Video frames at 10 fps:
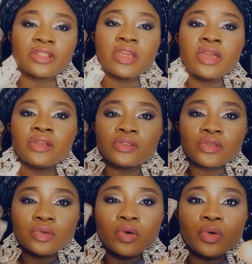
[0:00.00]
So
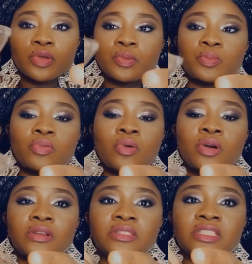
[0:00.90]
you pour
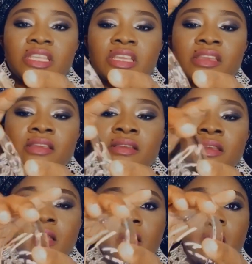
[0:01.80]
the
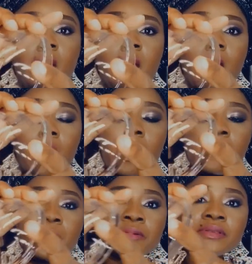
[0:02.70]
apple
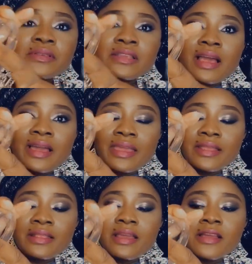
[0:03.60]

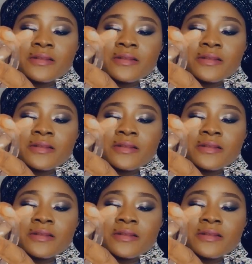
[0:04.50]
cider,